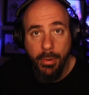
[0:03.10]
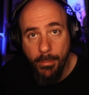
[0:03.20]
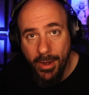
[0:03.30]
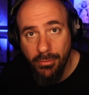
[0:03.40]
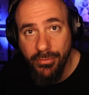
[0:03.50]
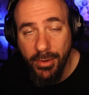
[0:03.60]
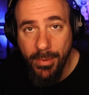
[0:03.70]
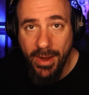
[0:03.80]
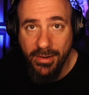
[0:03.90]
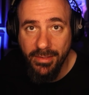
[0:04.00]
Michael Vick
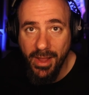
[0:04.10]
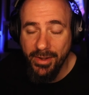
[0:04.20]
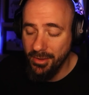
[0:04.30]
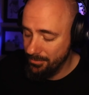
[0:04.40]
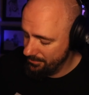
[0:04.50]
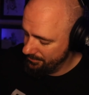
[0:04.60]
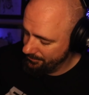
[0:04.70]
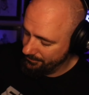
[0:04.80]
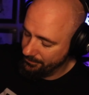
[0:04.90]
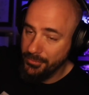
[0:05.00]
back in the lineup.
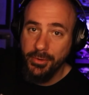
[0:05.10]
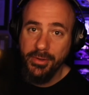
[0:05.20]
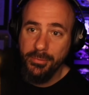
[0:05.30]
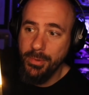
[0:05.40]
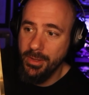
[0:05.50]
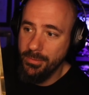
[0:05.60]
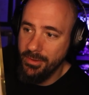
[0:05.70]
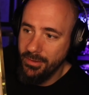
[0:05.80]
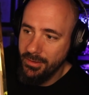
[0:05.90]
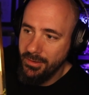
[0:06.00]
Look at this baby.
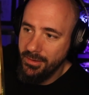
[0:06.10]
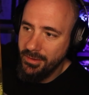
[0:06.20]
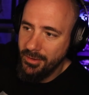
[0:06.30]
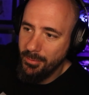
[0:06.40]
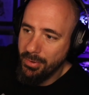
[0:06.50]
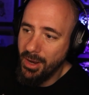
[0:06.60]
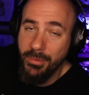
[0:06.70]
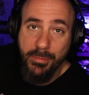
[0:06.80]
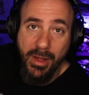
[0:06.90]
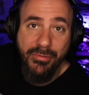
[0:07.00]

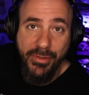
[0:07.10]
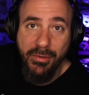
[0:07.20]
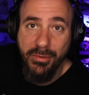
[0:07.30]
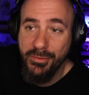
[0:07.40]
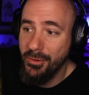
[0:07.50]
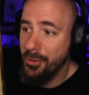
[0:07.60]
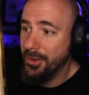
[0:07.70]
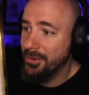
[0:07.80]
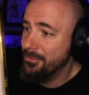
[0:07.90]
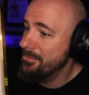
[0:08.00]
Probably my favorite
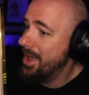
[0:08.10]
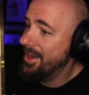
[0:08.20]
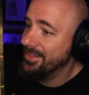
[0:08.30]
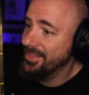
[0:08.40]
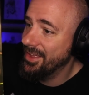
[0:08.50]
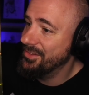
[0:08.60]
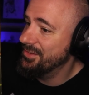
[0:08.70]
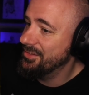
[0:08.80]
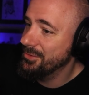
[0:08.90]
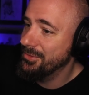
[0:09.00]
drawing. Madden
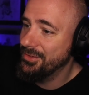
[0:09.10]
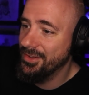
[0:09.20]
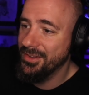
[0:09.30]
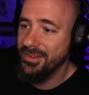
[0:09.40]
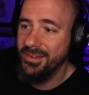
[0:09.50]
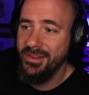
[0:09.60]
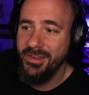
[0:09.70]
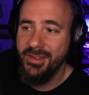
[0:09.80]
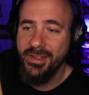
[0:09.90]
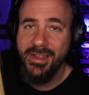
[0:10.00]
legend. You see it.
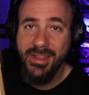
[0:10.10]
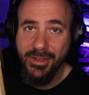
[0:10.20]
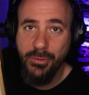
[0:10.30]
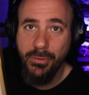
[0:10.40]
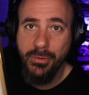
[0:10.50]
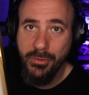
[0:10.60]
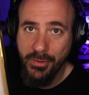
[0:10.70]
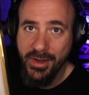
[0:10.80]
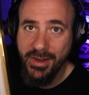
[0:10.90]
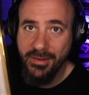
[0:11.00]
Eagle,
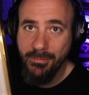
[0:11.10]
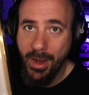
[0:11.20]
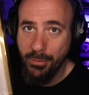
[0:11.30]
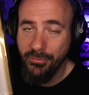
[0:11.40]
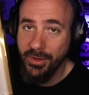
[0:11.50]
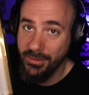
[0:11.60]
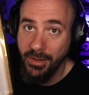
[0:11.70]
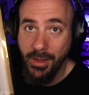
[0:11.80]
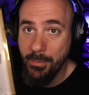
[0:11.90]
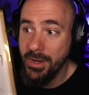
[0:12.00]
green, Michael Vick.
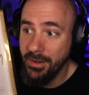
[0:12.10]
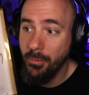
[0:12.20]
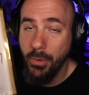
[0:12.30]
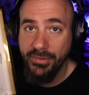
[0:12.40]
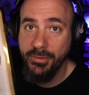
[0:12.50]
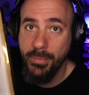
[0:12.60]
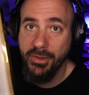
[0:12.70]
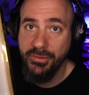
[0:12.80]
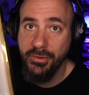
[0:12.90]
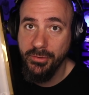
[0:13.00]
I mean, that was his
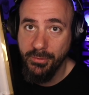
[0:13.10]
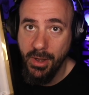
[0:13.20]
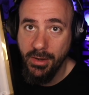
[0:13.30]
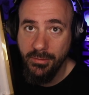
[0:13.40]
best years, right?